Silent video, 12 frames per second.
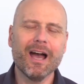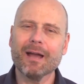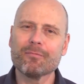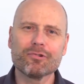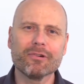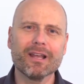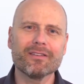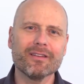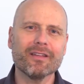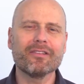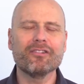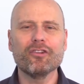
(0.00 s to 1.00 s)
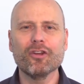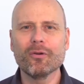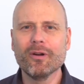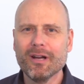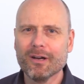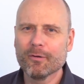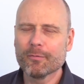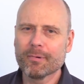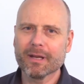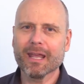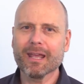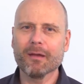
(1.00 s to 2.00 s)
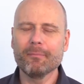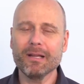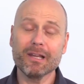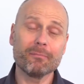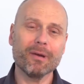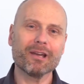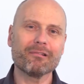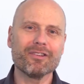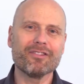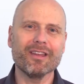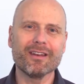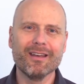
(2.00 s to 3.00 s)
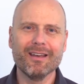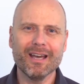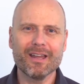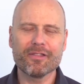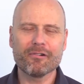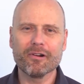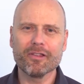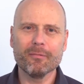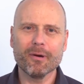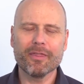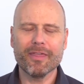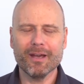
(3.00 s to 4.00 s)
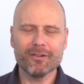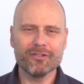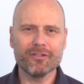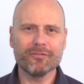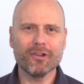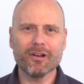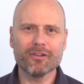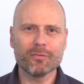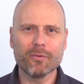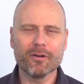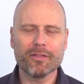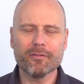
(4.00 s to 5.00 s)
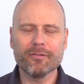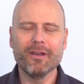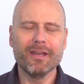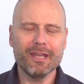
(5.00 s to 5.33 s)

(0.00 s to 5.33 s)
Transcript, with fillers: I'm sure it has nothing to do with bringing a million migrants in and throwing them on thousands of dollars worth of